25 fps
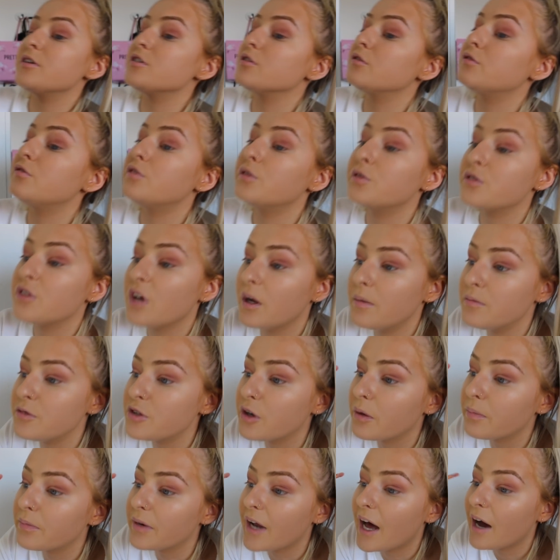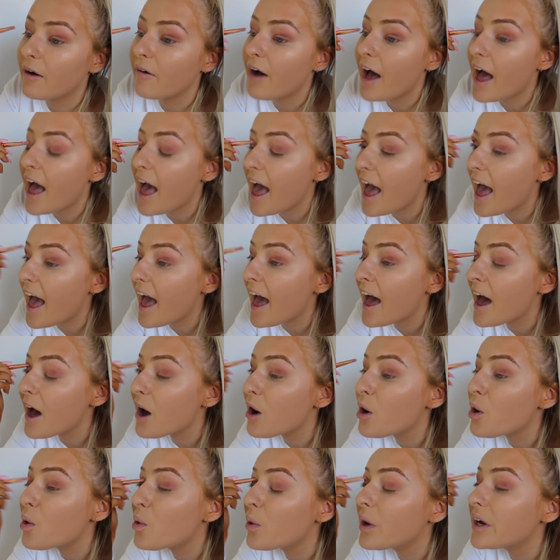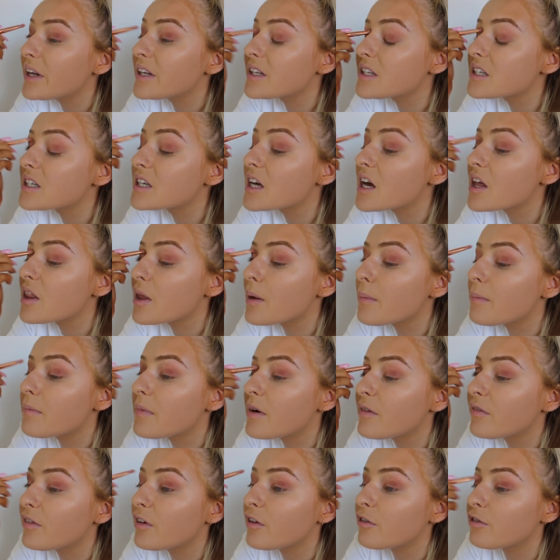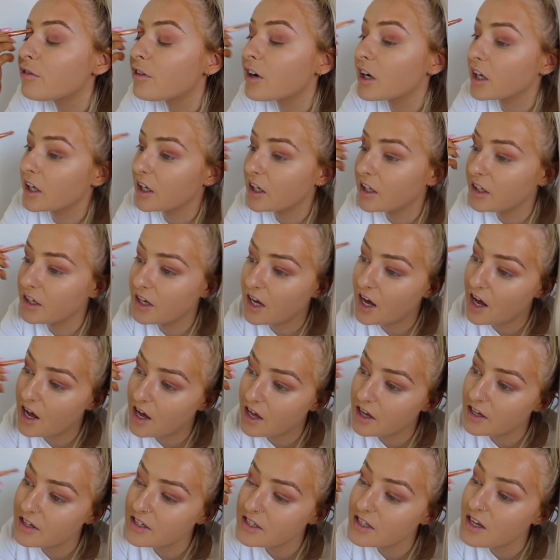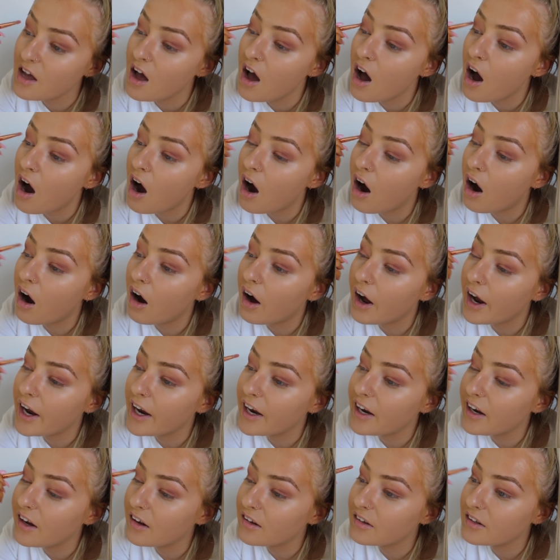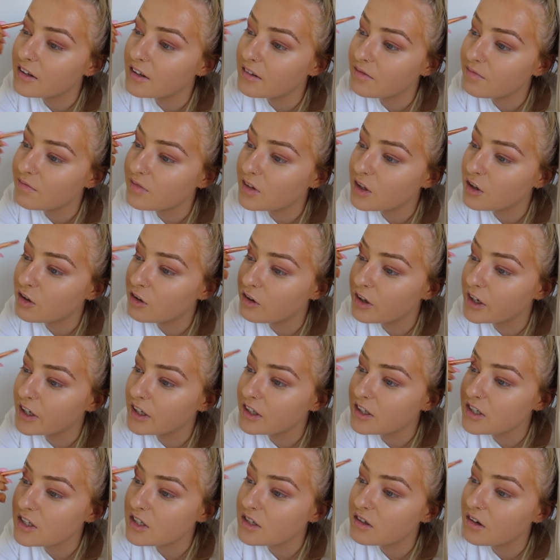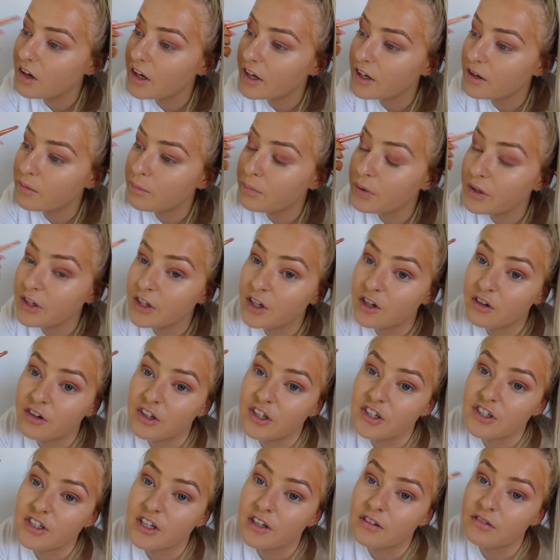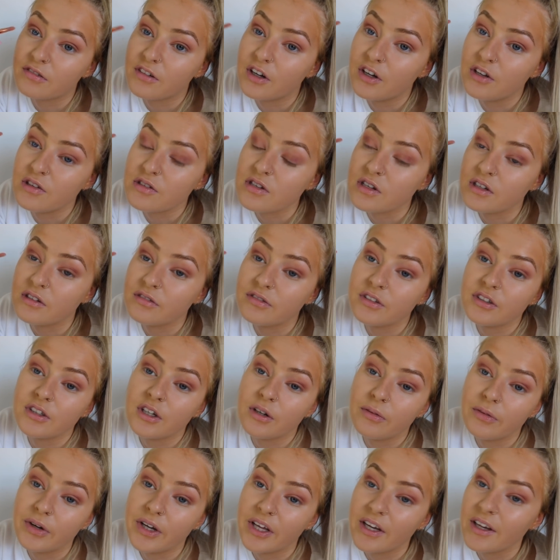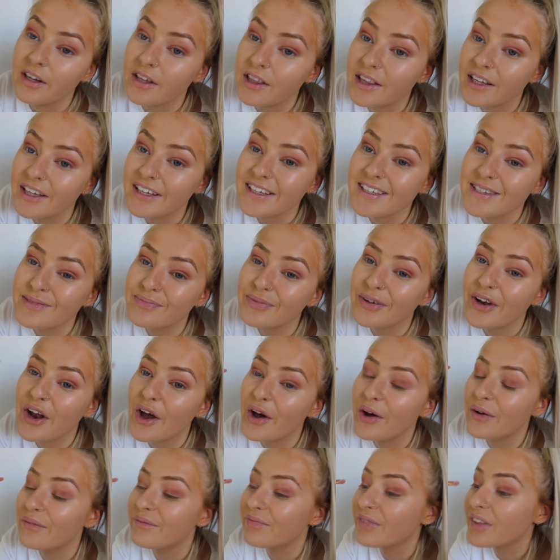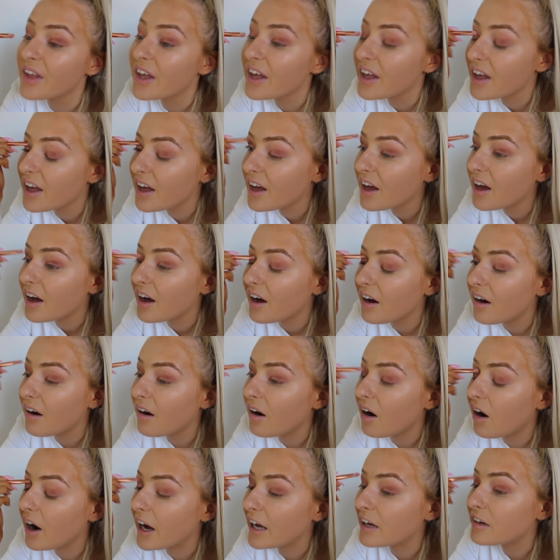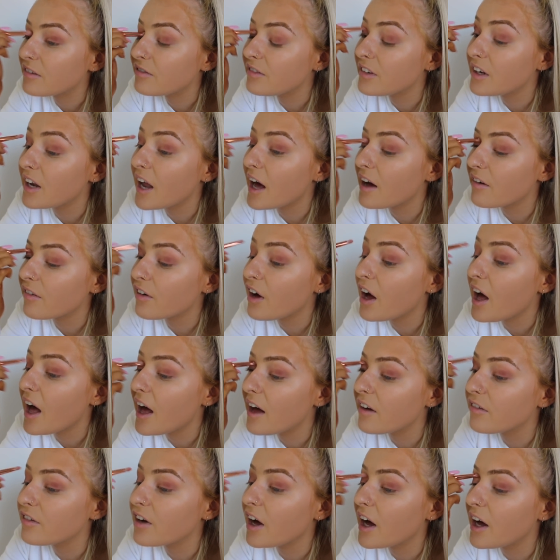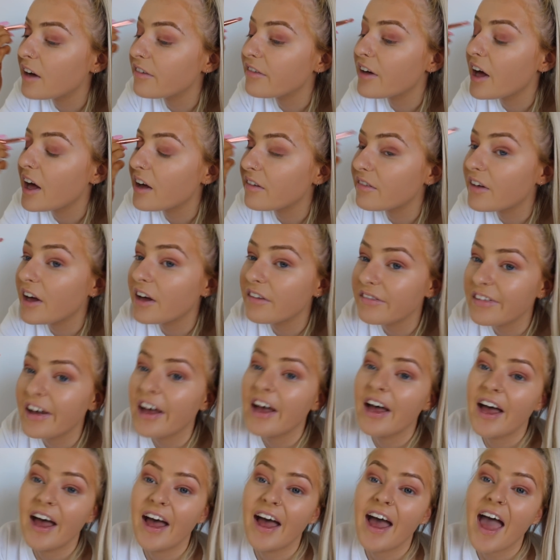is your full-time job now. Hell to the mother freaking yes. I cringe, like put your cringe headphones on if you don't want to hear this. But I have never, ever, ever, ever, ever,